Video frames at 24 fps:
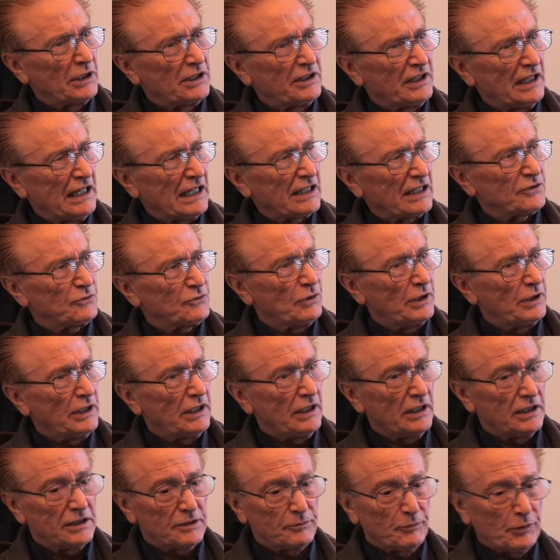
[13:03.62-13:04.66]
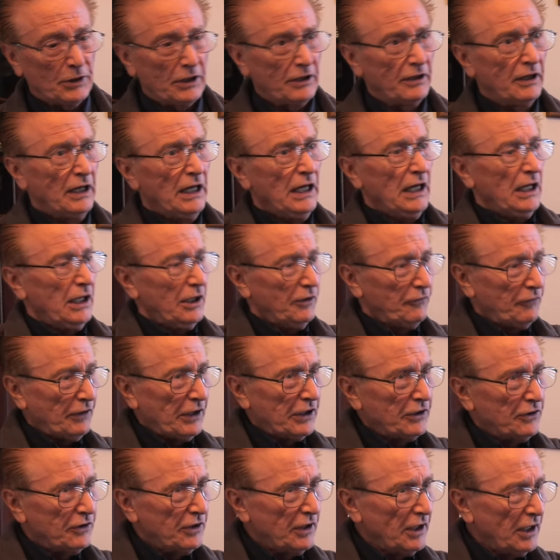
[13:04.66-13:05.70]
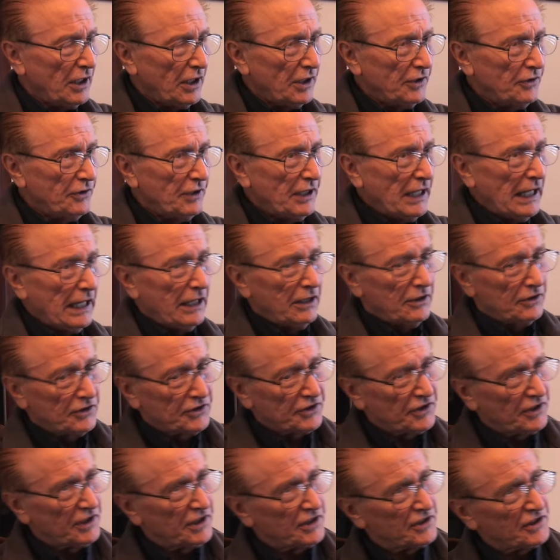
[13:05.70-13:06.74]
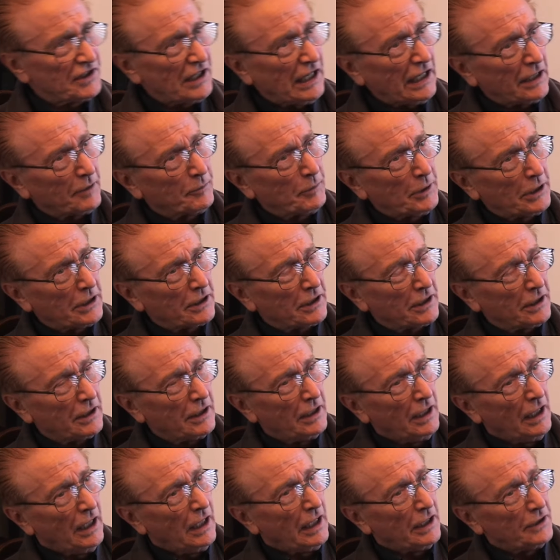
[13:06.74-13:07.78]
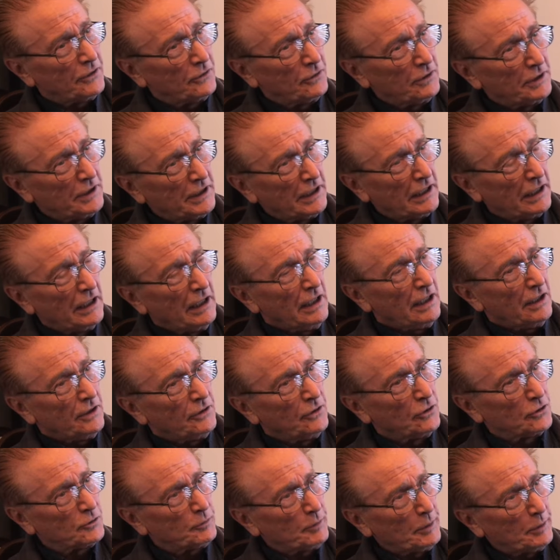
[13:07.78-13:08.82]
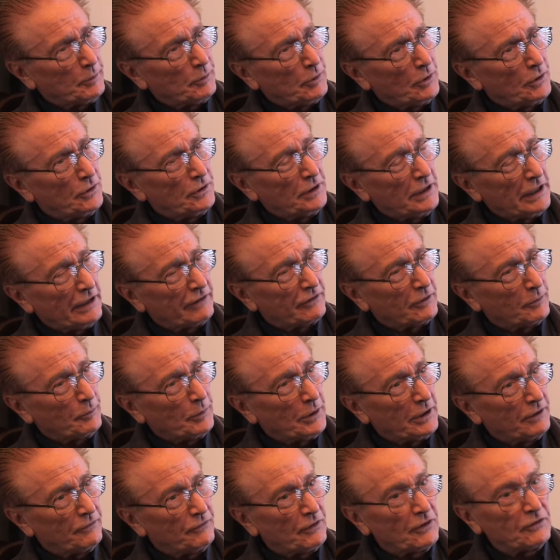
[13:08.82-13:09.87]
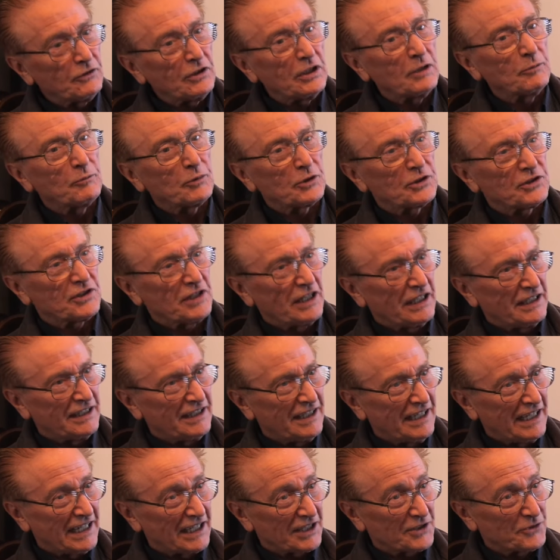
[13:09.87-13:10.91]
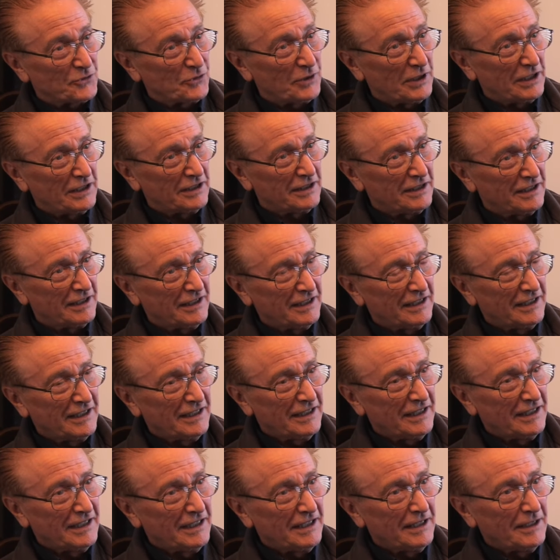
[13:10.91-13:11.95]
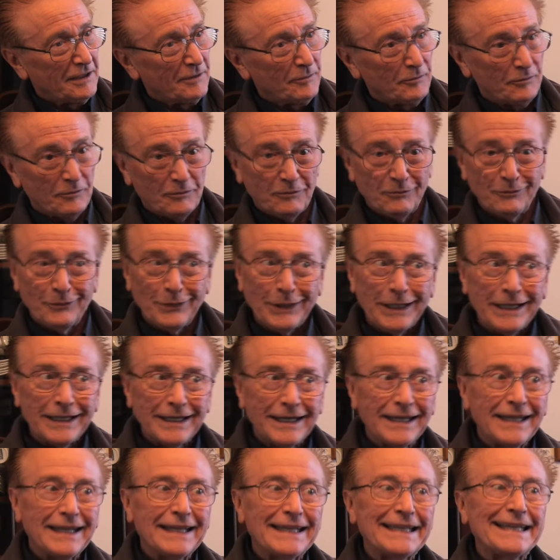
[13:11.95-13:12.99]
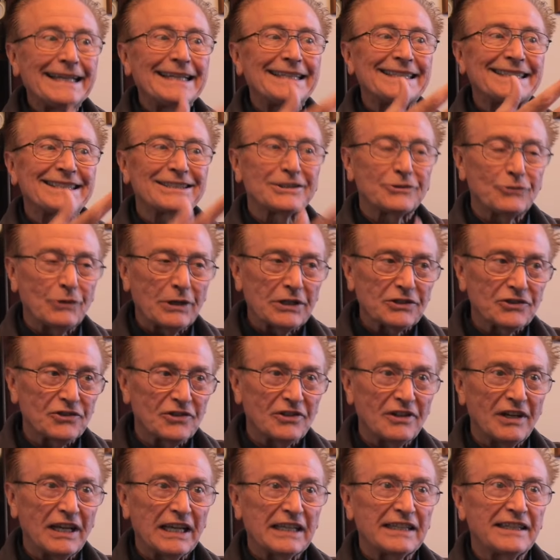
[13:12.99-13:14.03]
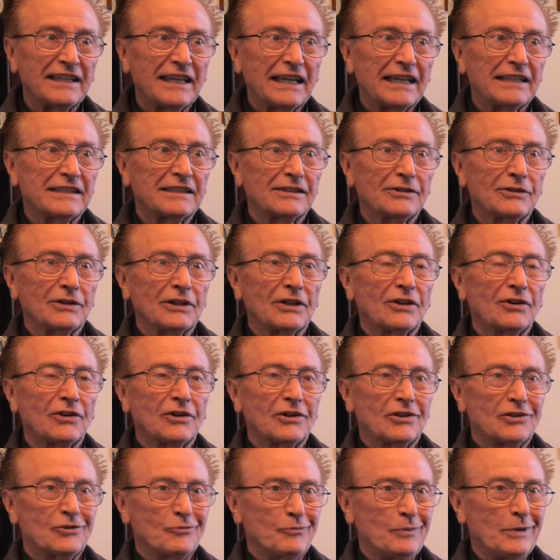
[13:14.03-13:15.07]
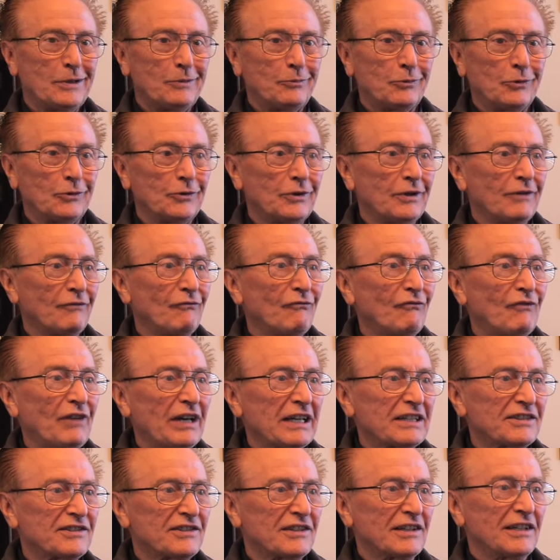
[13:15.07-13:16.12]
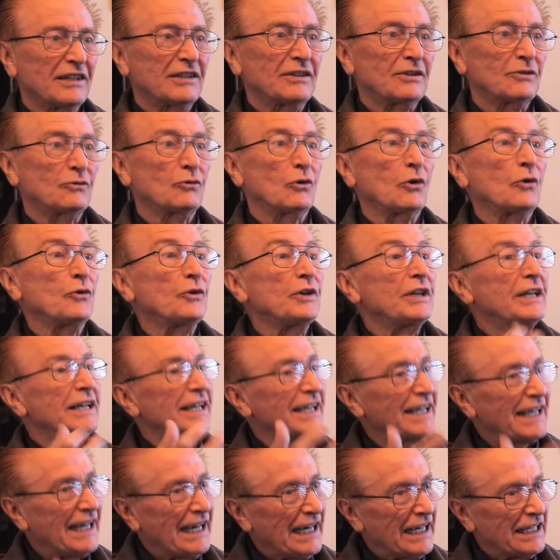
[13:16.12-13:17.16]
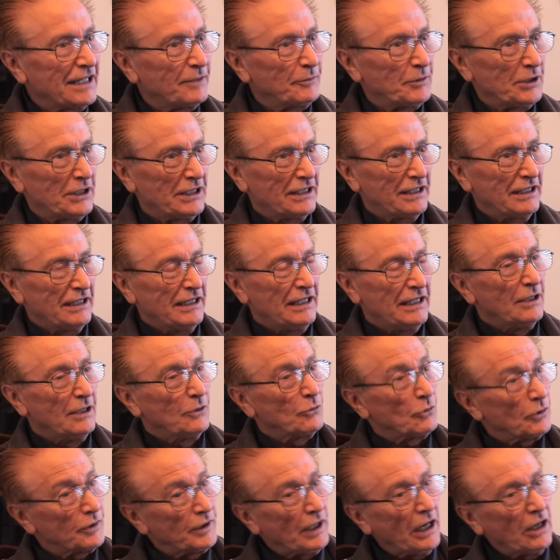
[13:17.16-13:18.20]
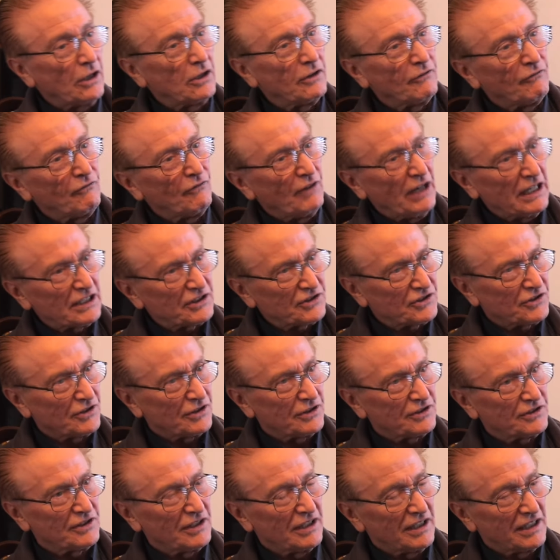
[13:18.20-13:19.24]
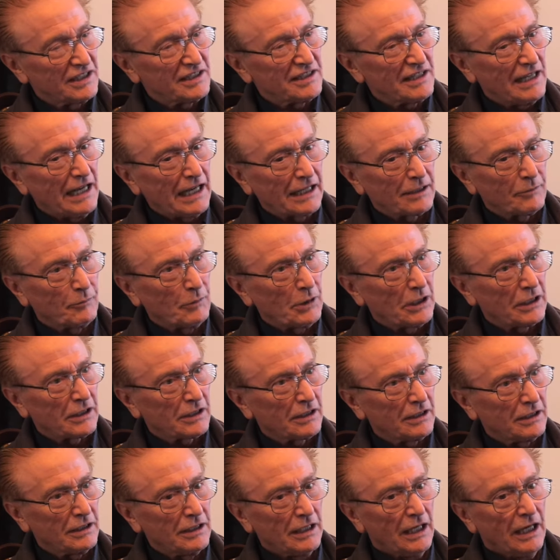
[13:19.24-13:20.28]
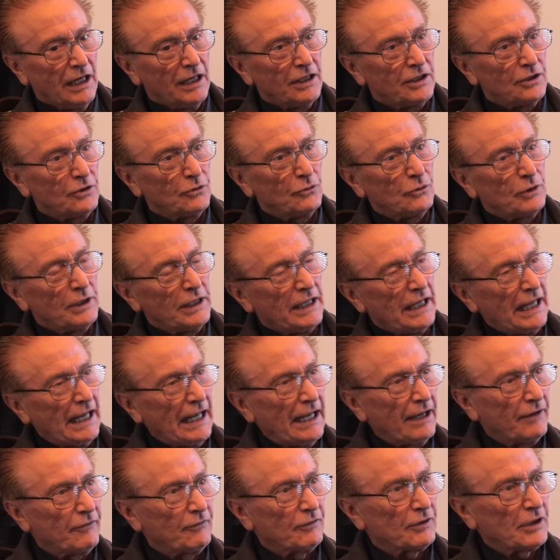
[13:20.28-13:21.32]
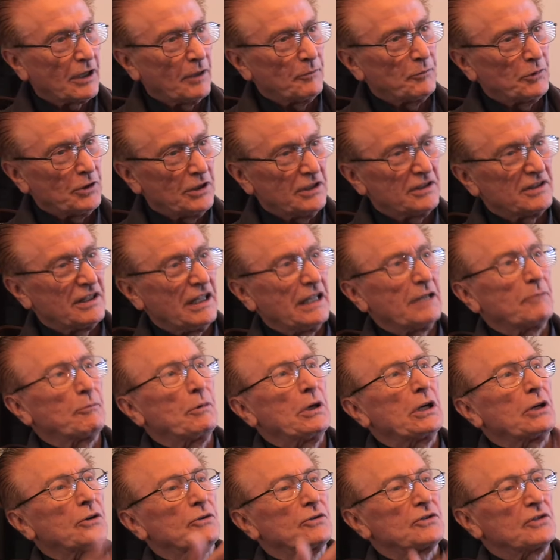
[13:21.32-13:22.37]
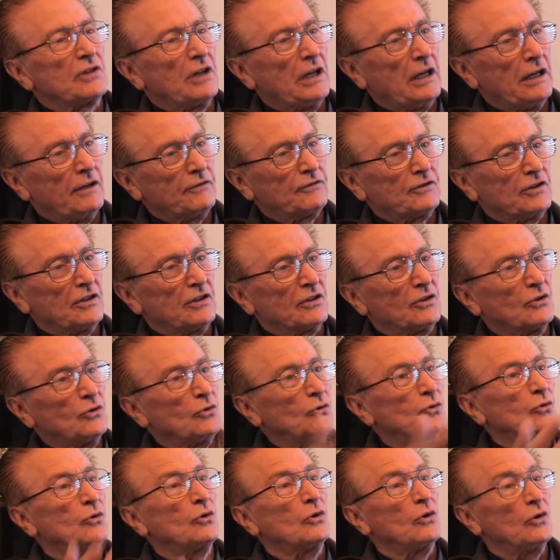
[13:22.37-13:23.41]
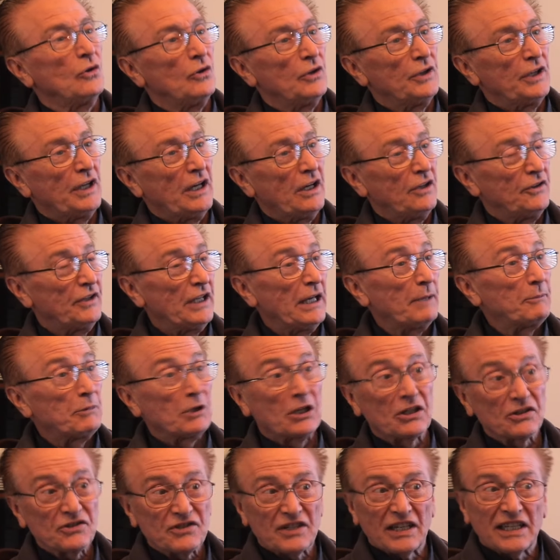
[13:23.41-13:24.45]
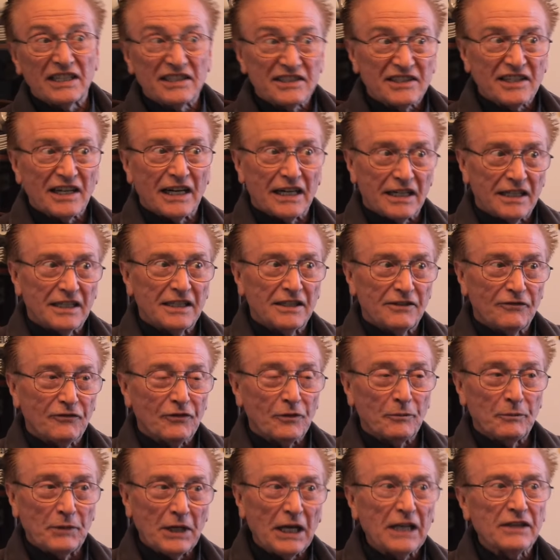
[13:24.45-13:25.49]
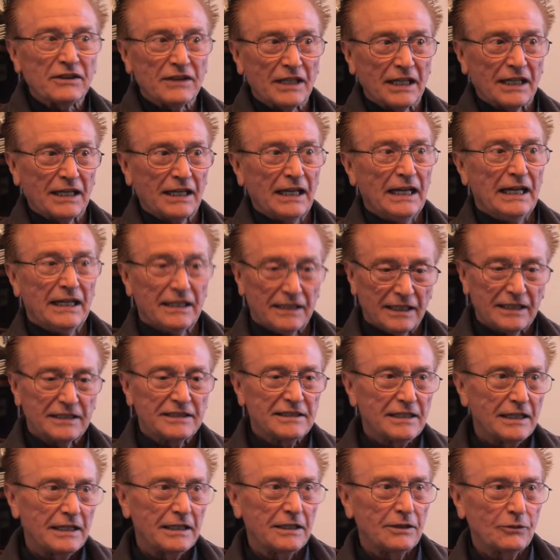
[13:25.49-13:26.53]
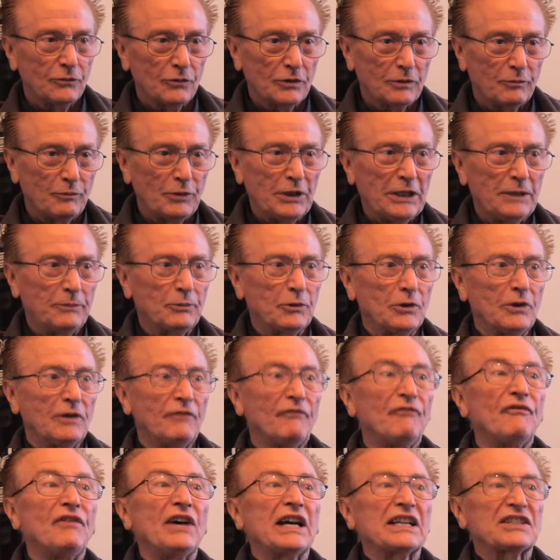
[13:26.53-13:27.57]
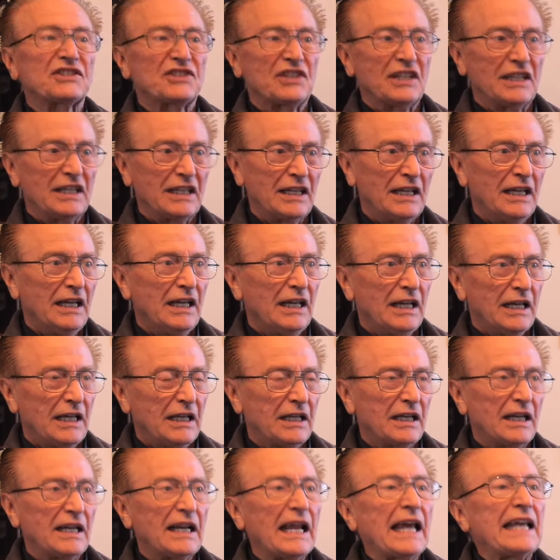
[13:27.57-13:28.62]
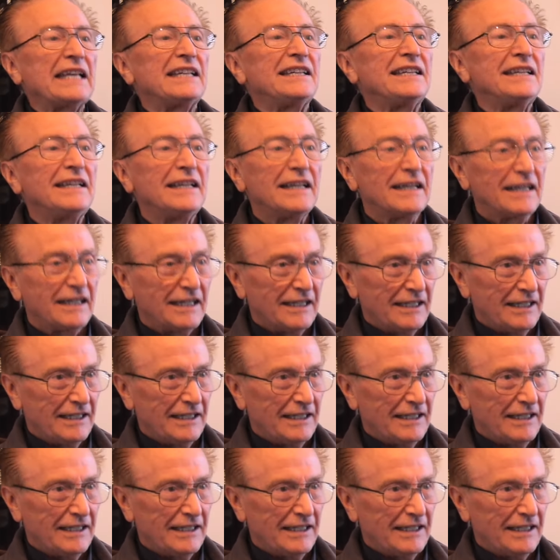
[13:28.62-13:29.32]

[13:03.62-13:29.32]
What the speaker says: My tax rate is, but if I earn $100 in the stock market, those people only have to pay 15% tax rate. But it's structured like that to encourage people to invest and grow the economy. Without investors in the stock market, you wouldn't have companies like Microsoft and Google and all that, because they started from nothing. They started with people investing in an idea.